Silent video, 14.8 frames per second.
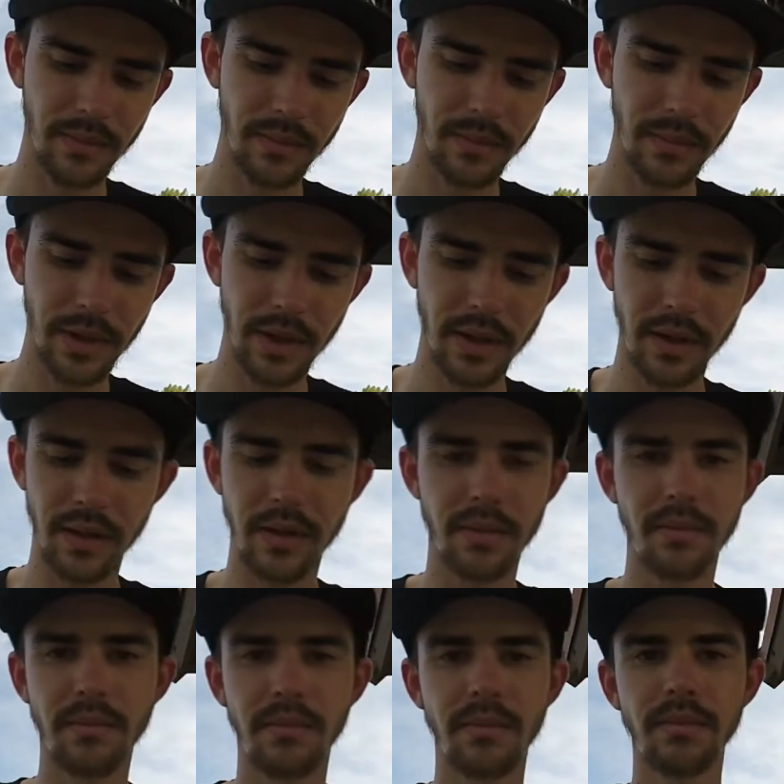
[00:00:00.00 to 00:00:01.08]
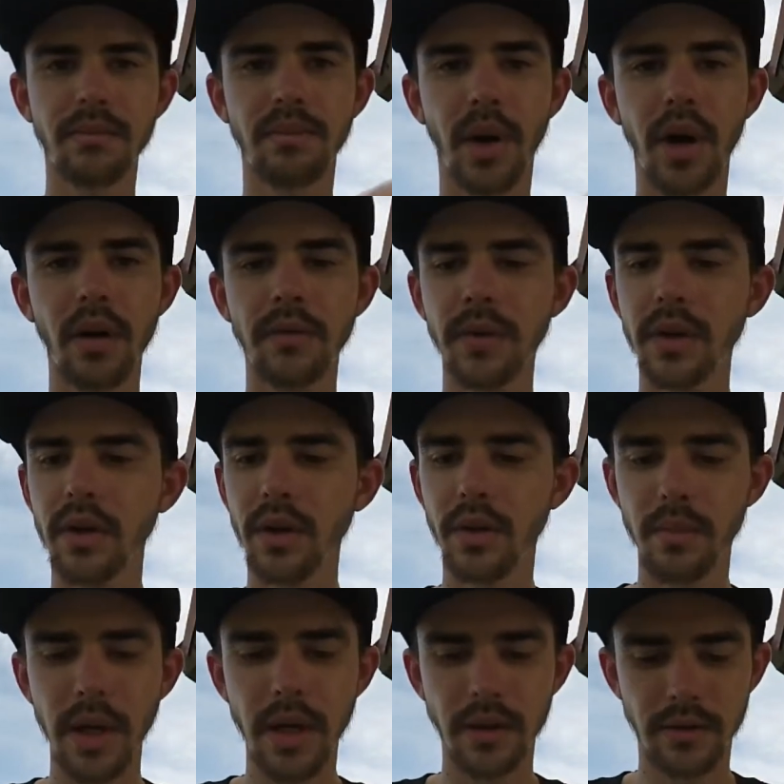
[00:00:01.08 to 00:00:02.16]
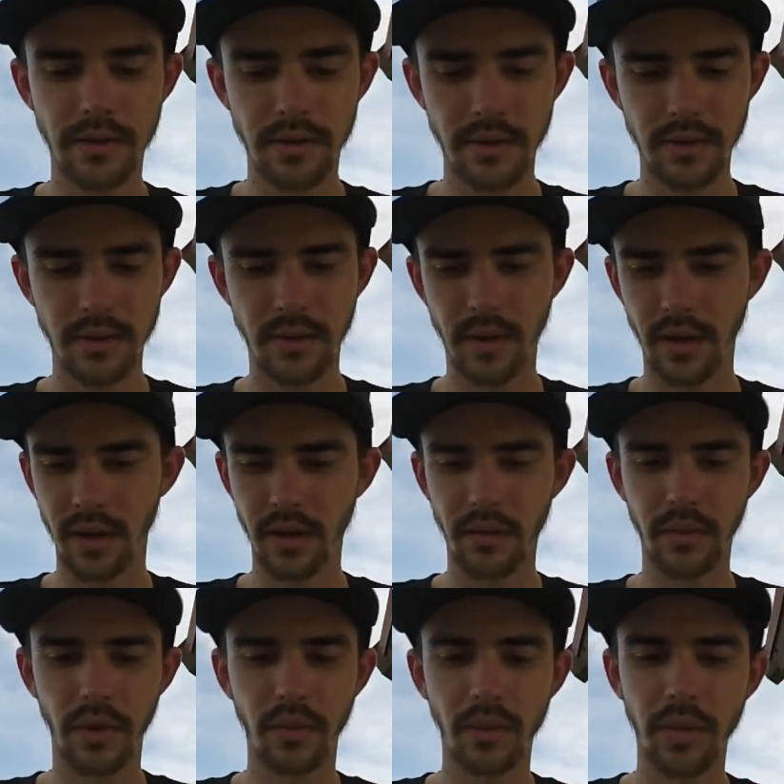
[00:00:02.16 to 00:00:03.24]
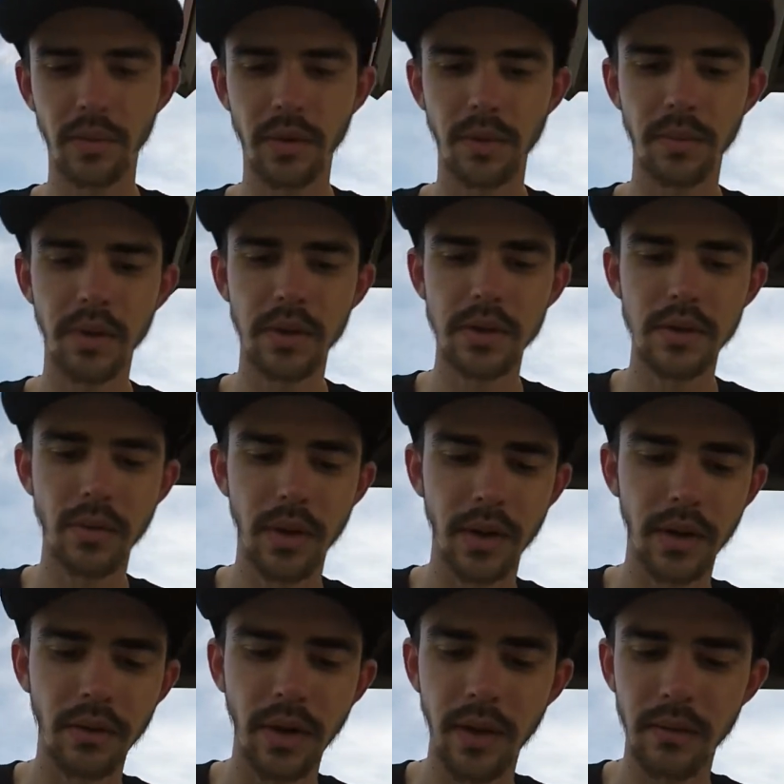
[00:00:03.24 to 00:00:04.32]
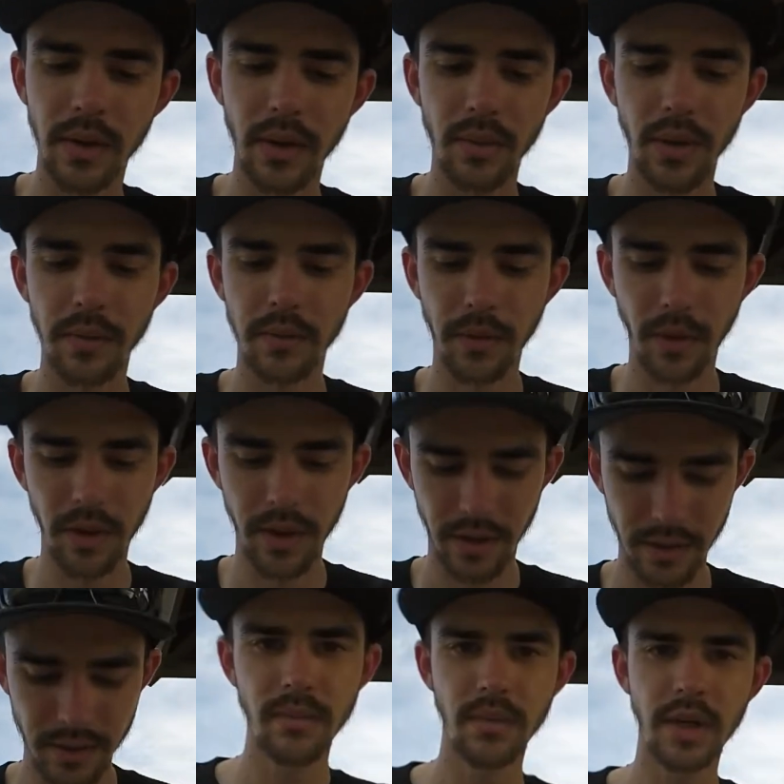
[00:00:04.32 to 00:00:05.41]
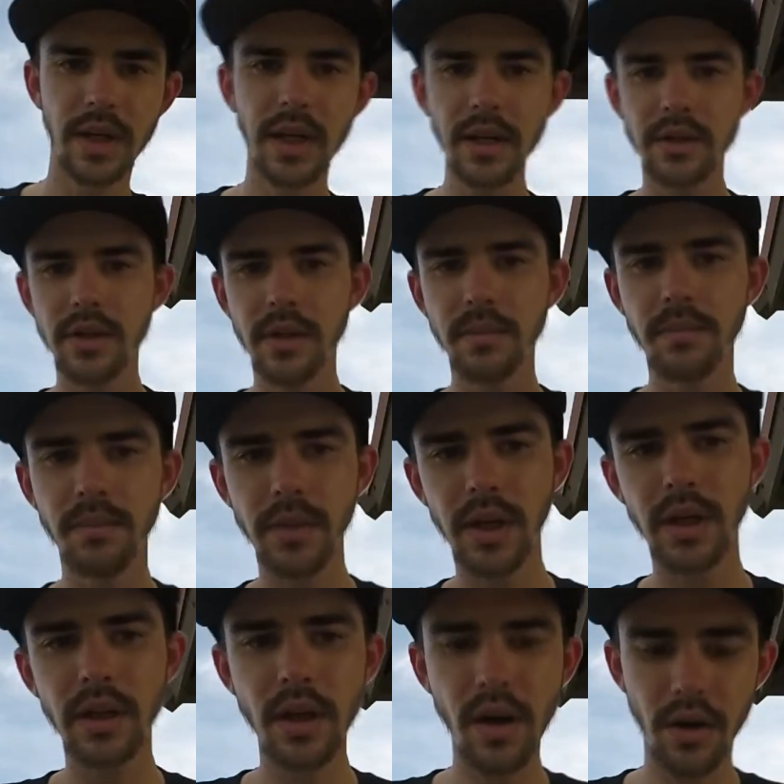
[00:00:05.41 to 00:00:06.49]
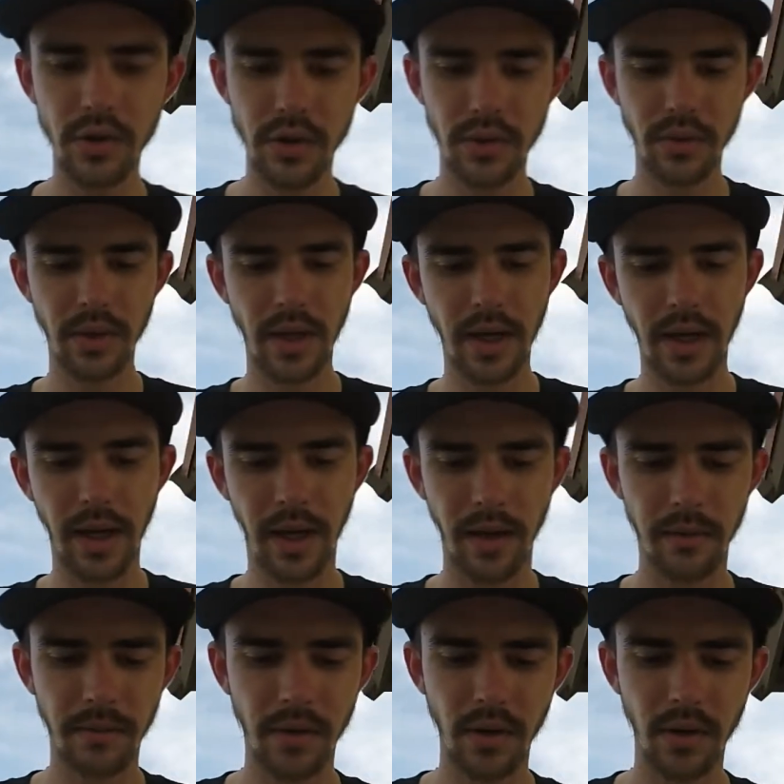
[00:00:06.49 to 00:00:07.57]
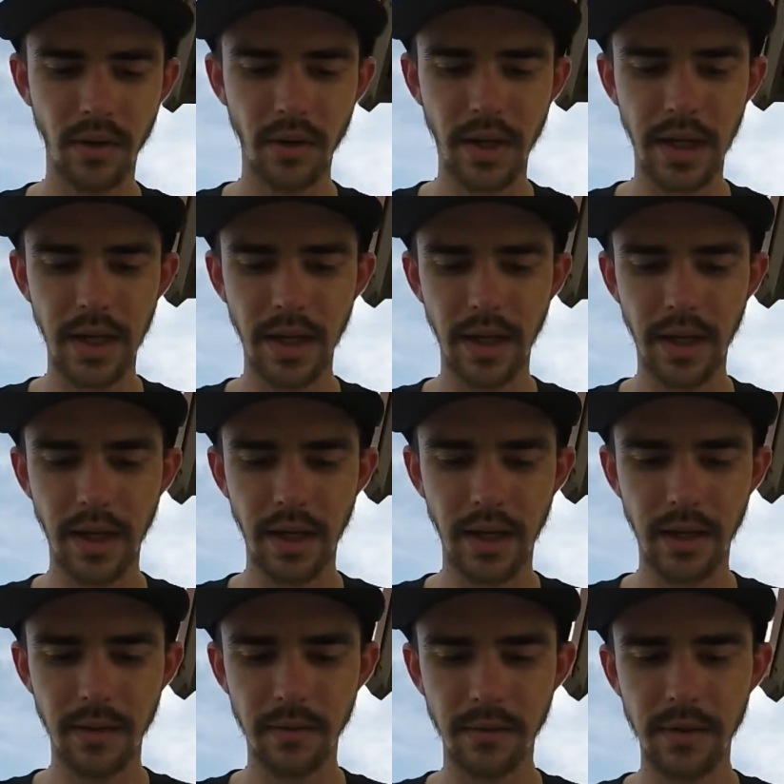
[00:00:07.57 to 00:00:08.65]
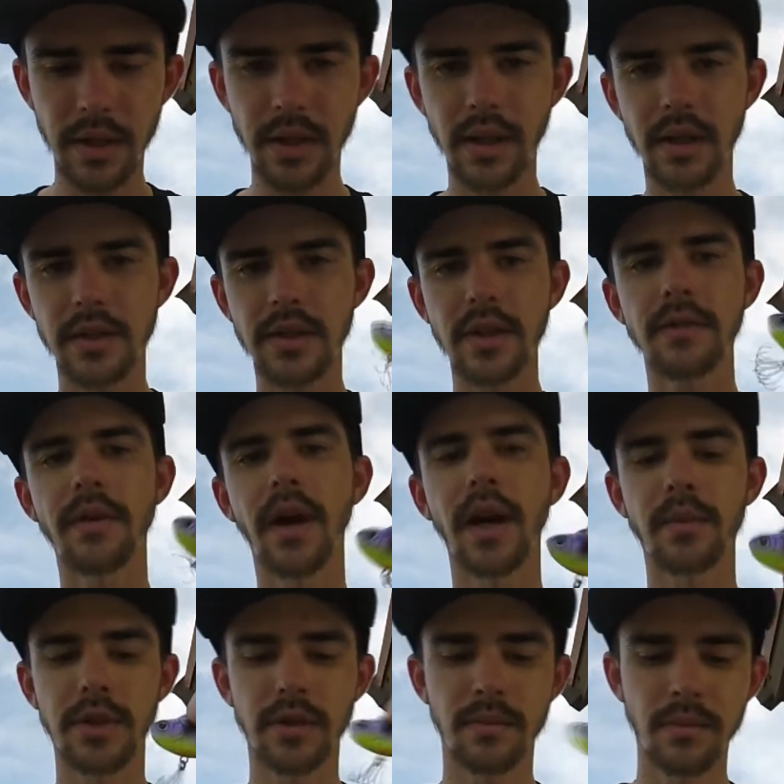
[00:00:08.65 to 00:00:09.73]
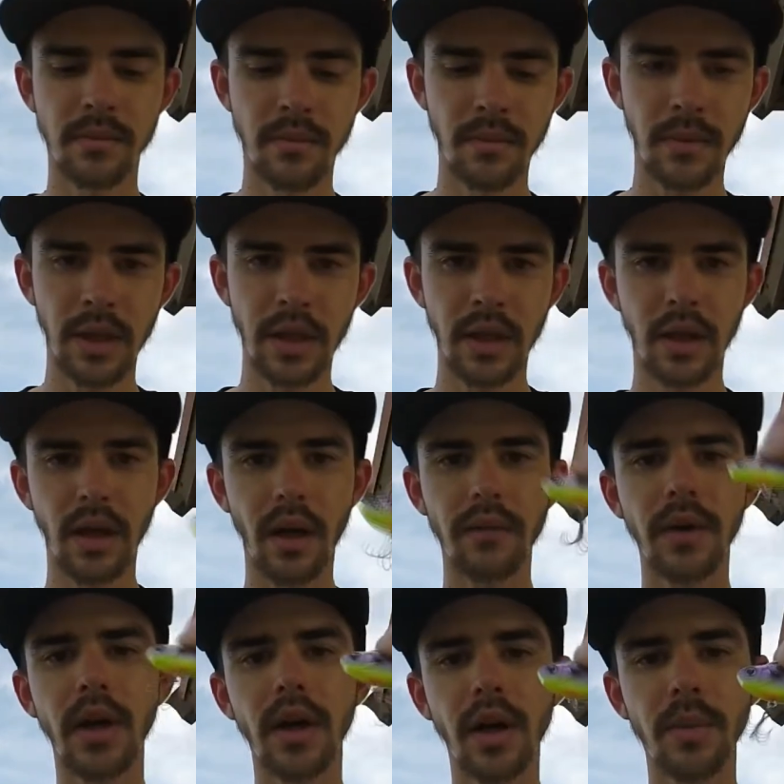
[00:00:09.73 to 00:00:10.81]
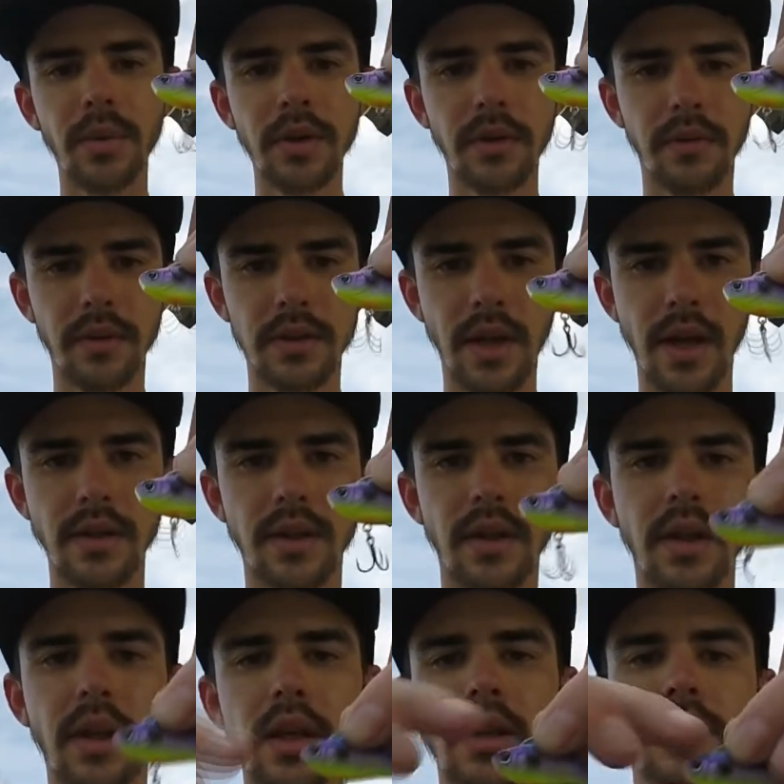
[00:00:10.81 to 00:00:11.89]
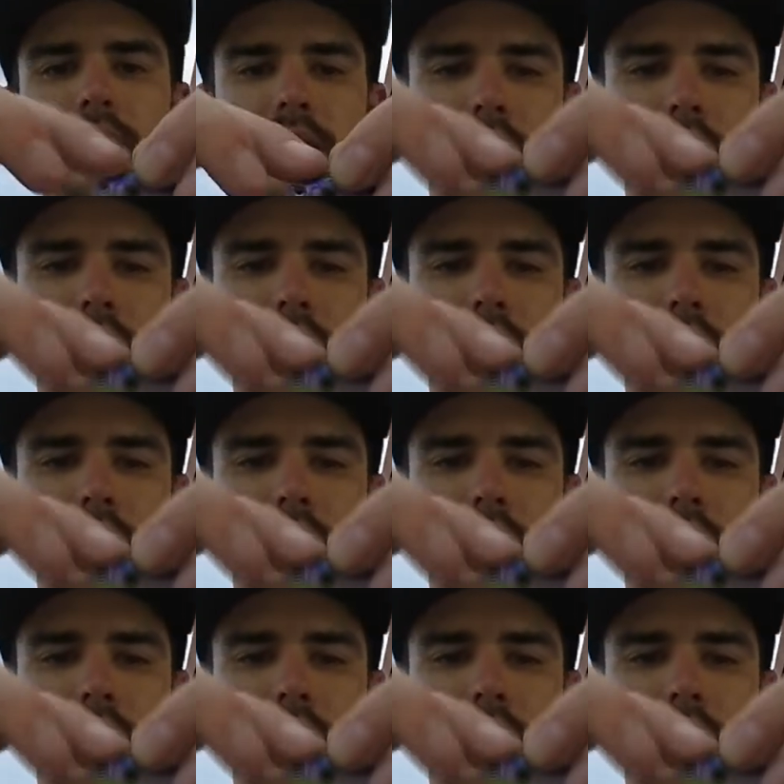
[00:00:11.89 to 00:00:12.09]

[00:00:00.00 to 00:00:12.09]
Yeah, perfect little baits. I don't even know where I'm going to put this one. I don't have anywhere for it. Next up in the arsenal that I have here, I have the Z-Vibes. Now I've got a couple different sizes of these.